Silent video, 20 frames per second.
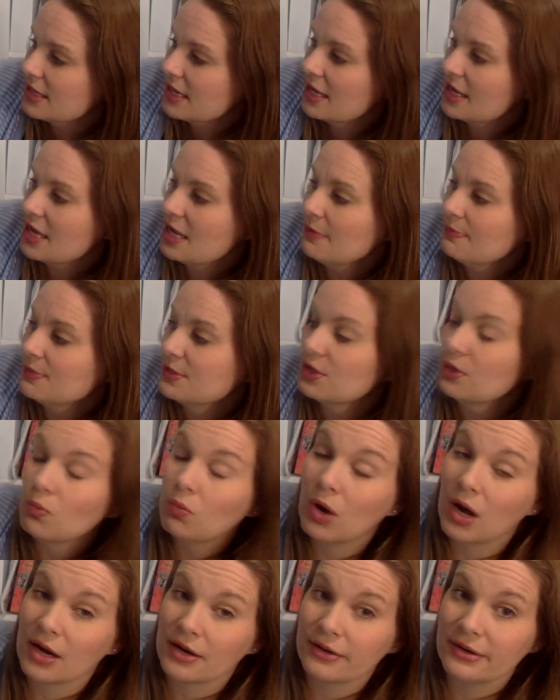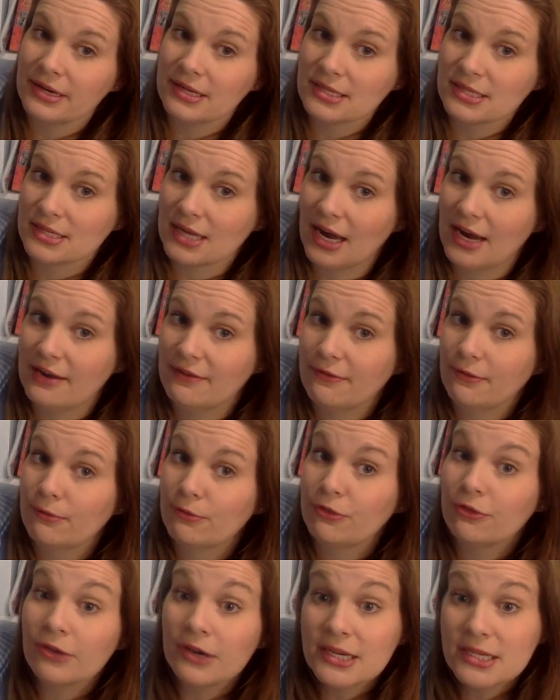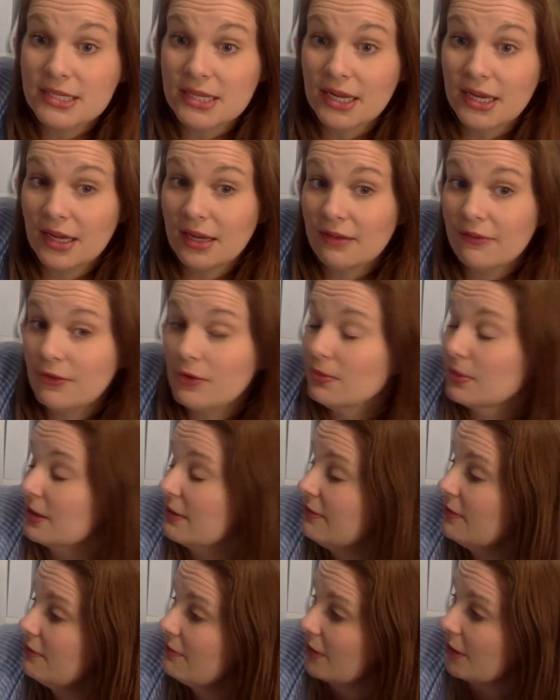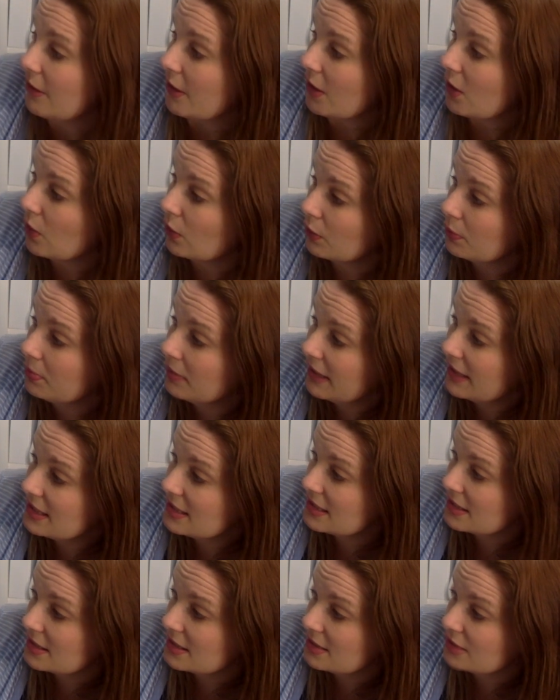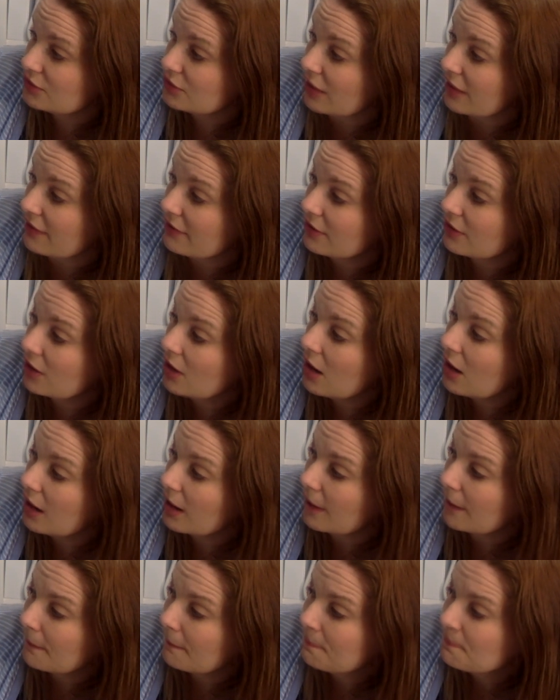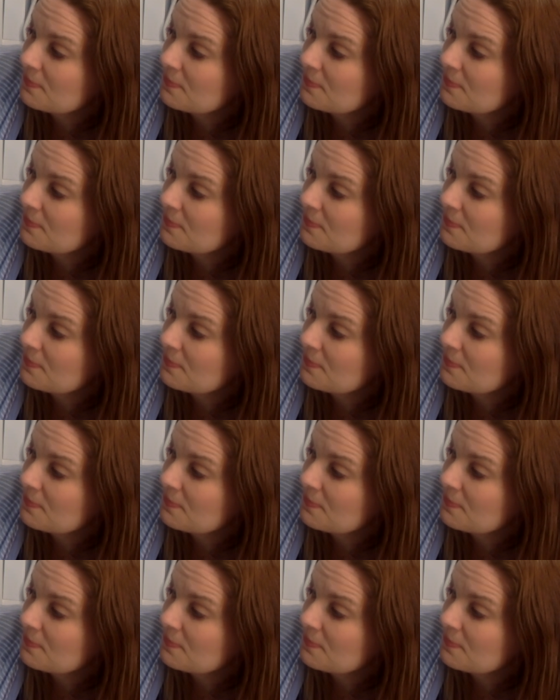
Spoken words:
It keeps the water inside from freezing if you live in very cold places and drive your car.